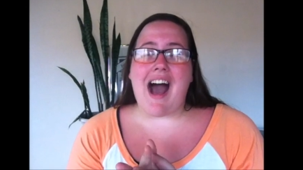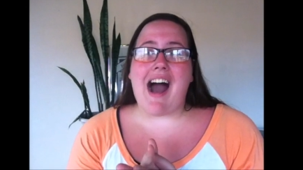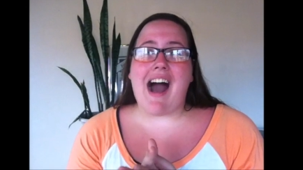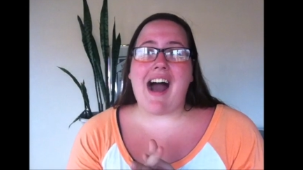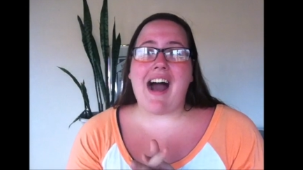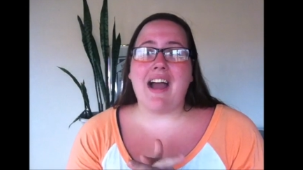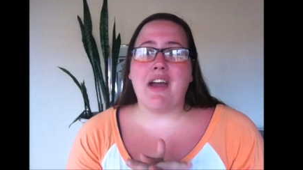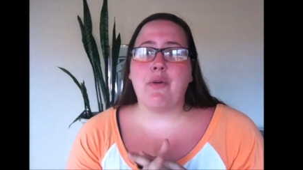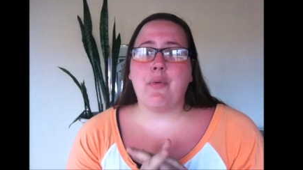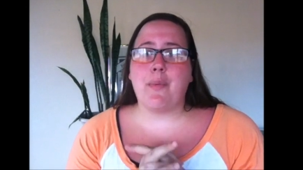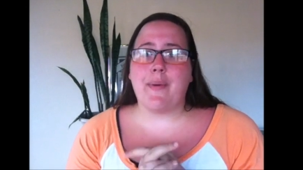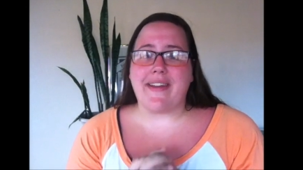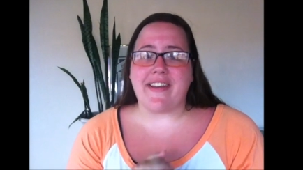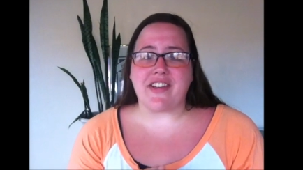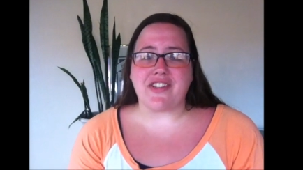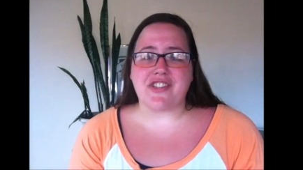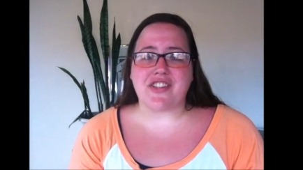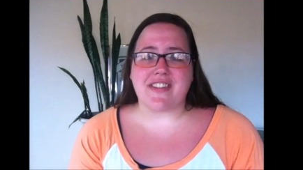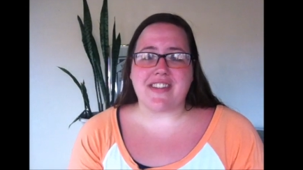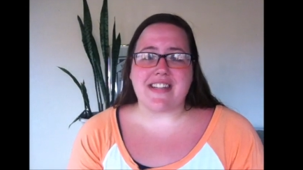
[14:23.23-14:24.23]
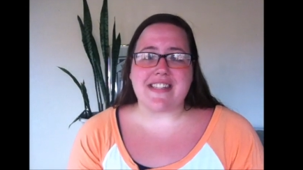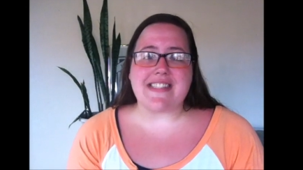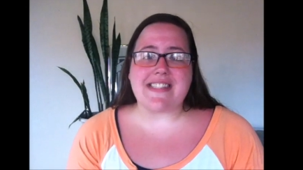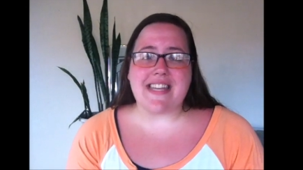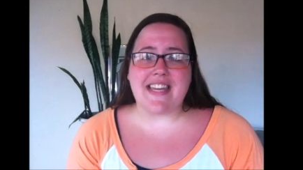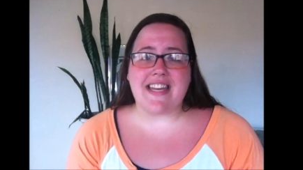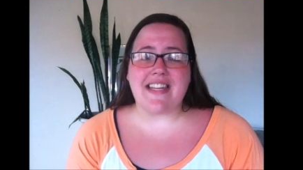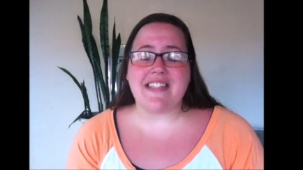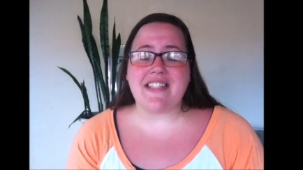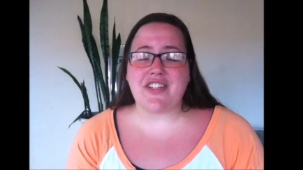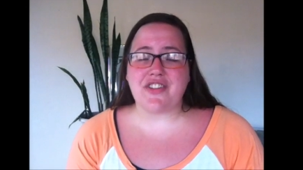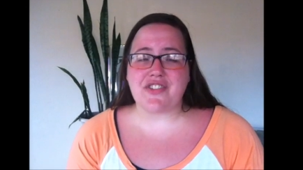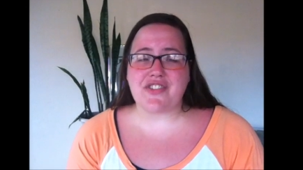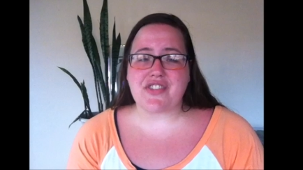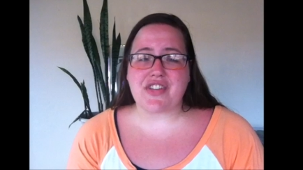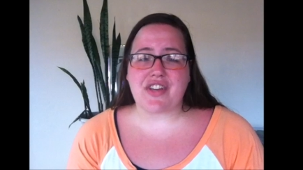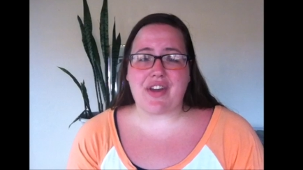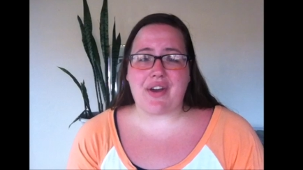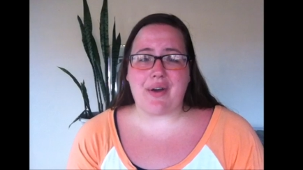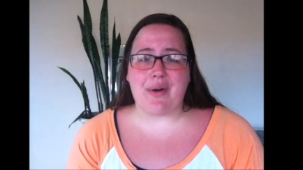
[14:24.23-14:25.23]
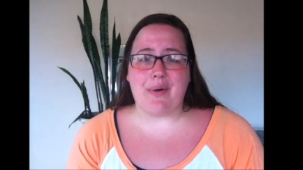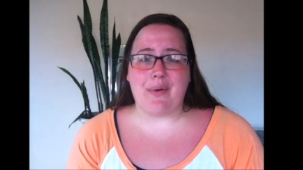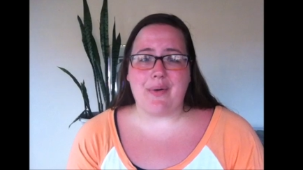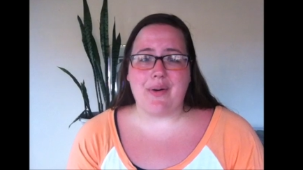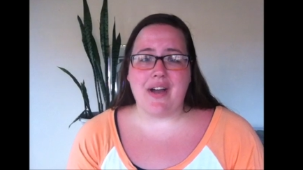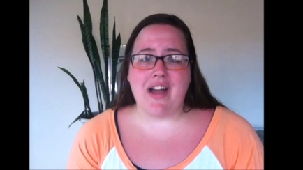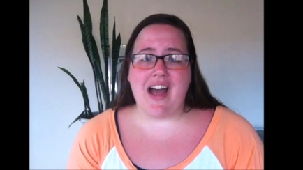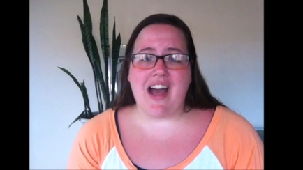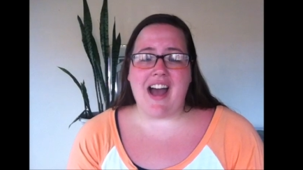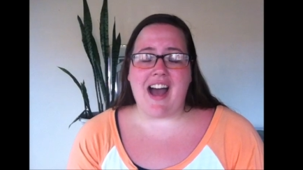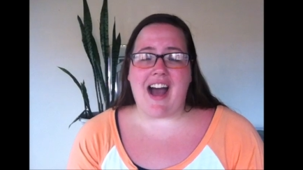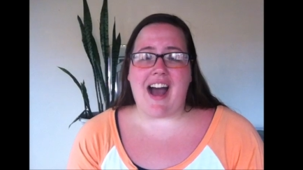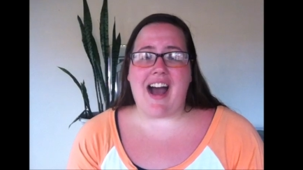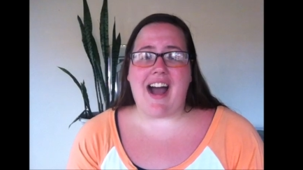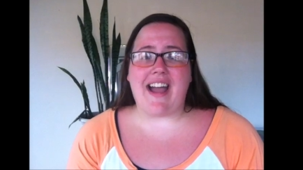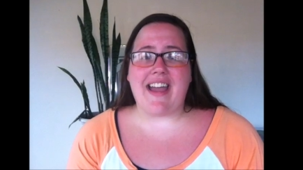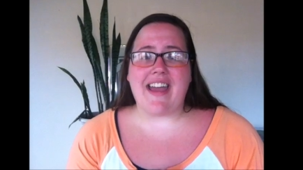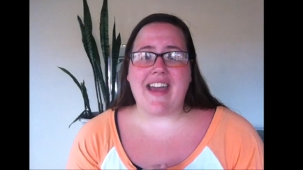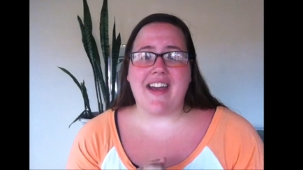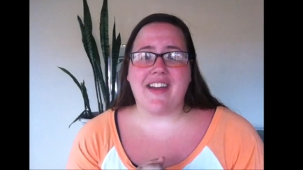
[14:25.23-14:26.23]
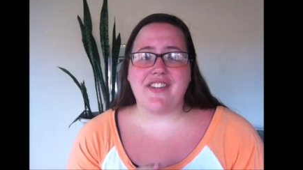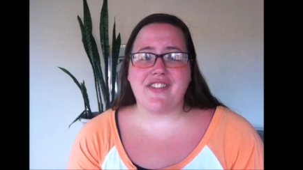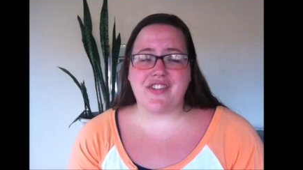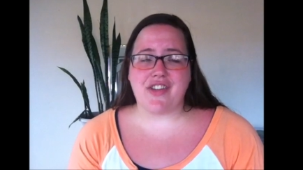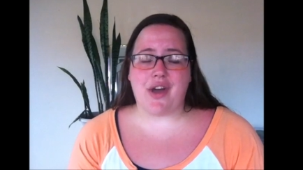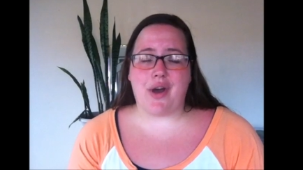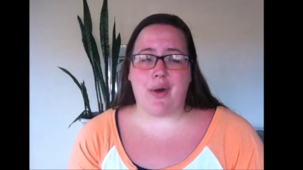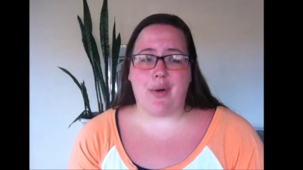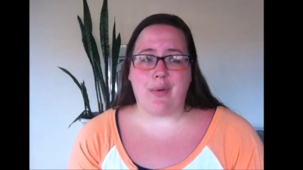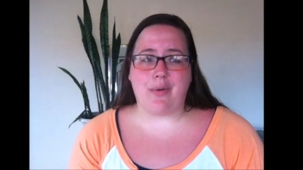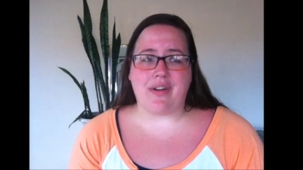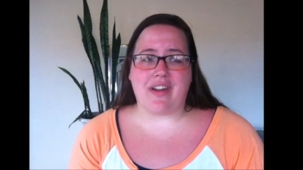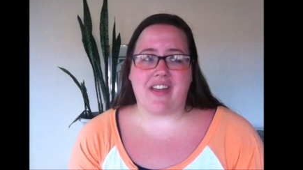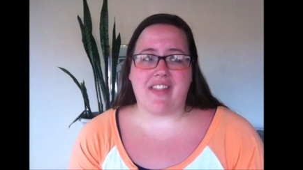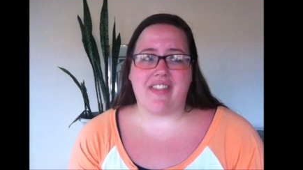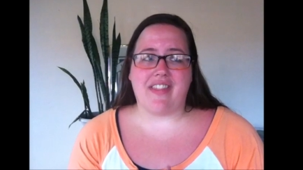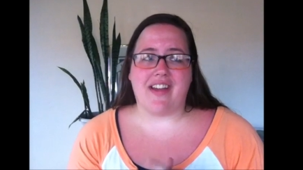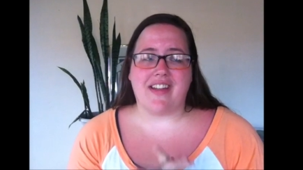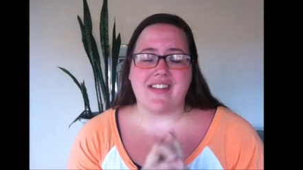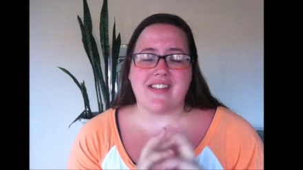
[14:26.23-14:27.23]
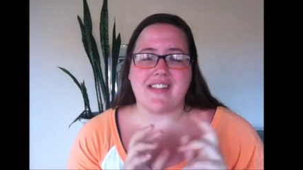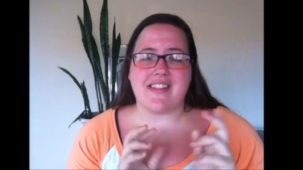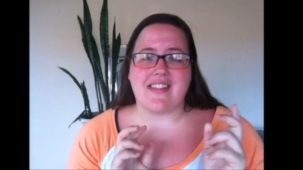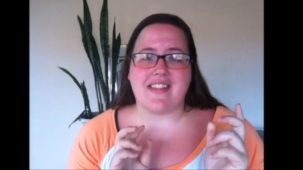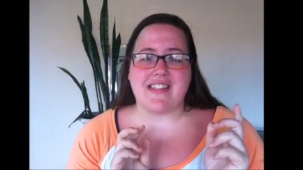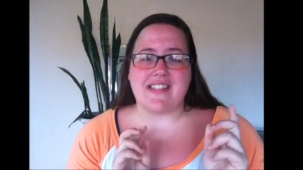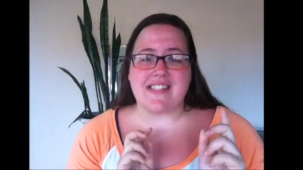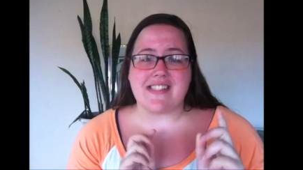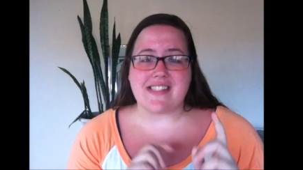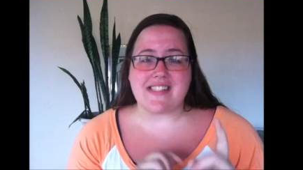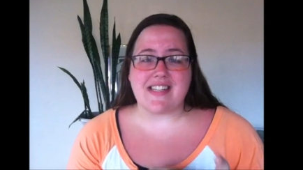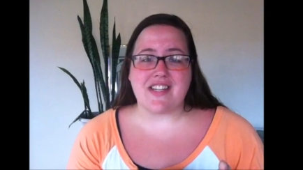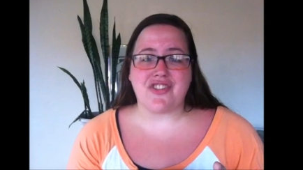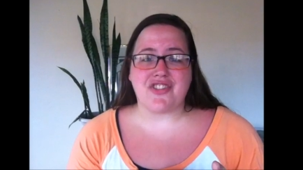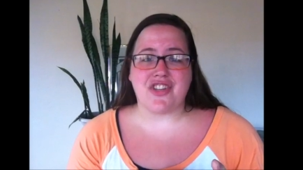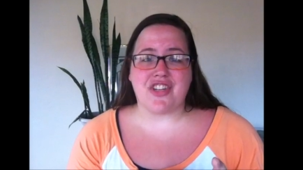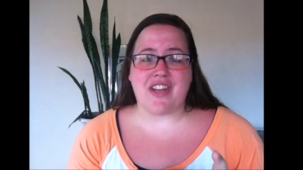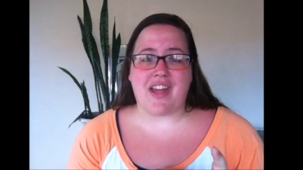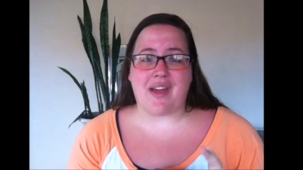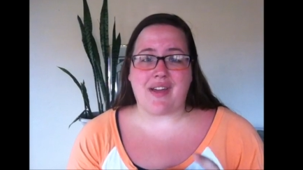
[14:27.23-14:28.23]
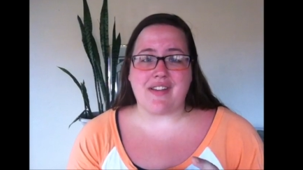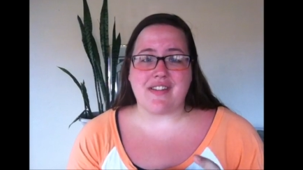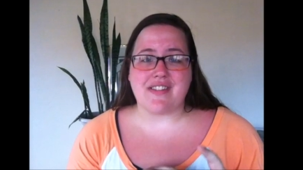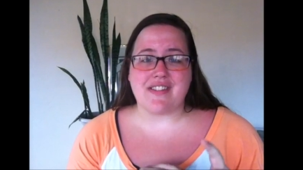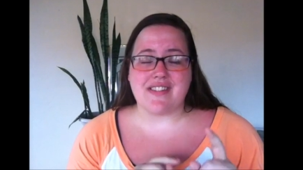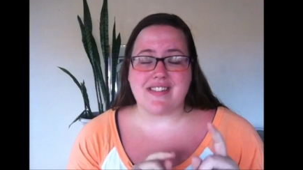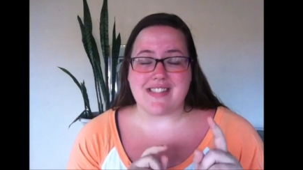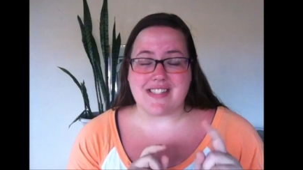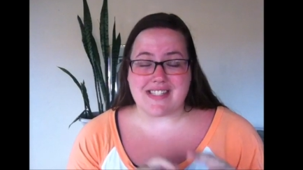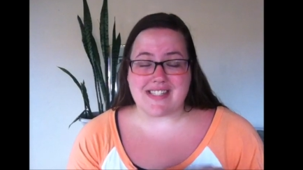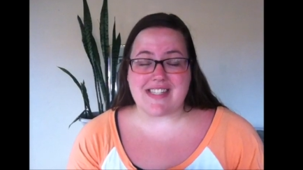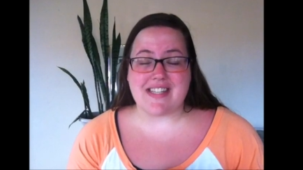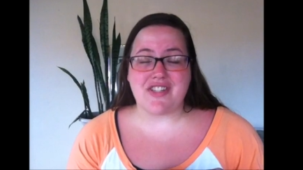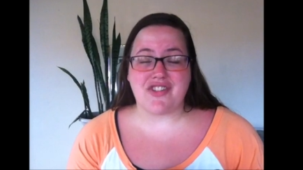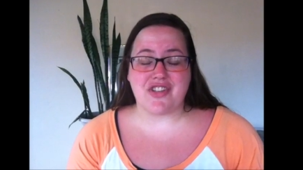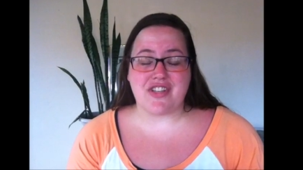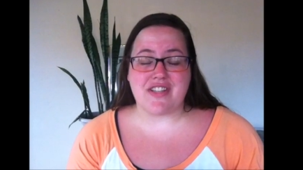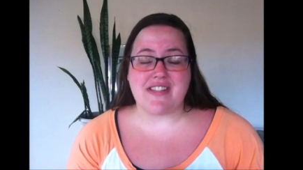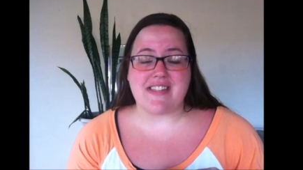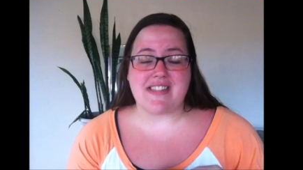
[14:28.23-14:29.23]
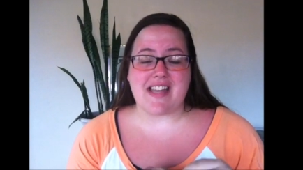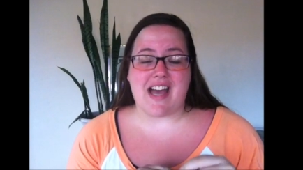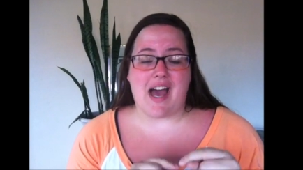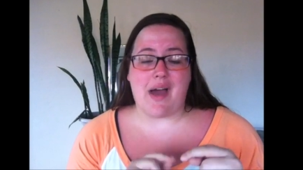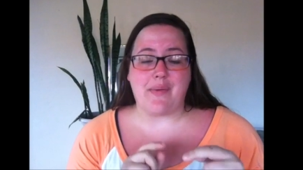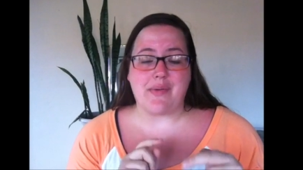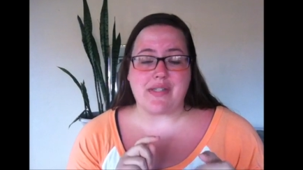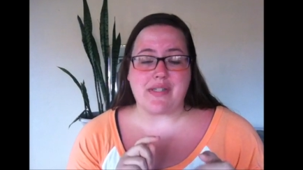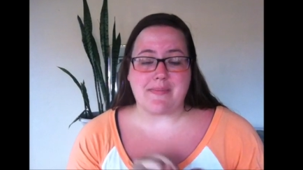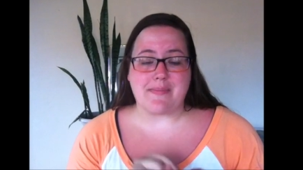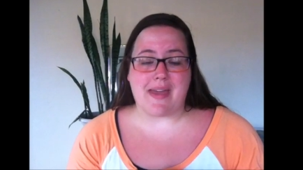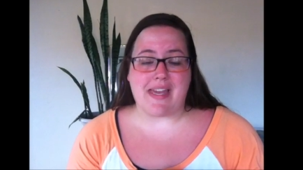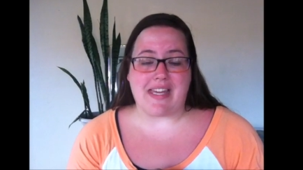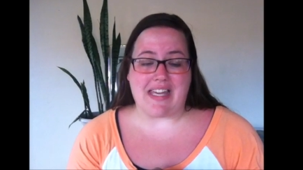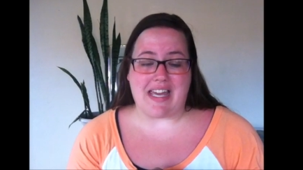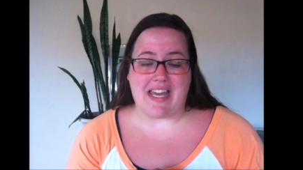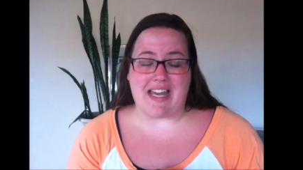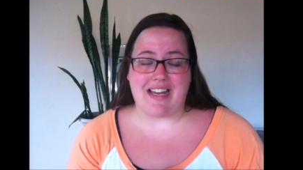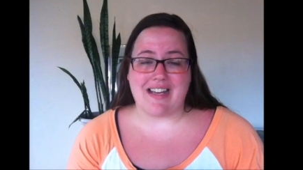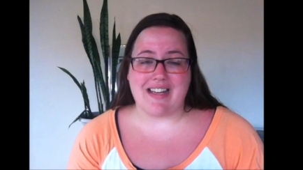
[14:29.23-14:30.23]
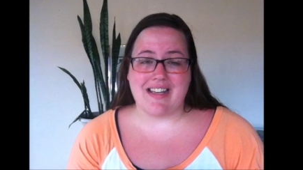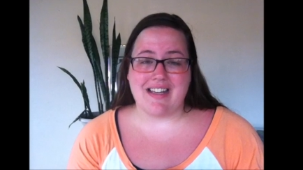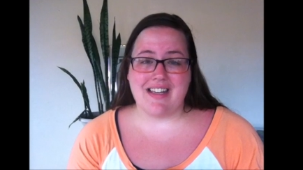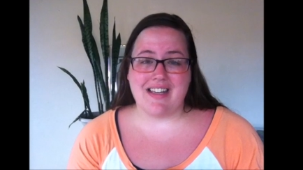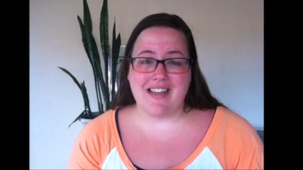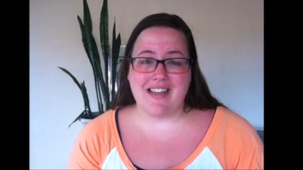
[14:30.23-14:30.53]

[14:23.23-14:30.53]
I wish that 10 years ago I had known that the decision decisions I was making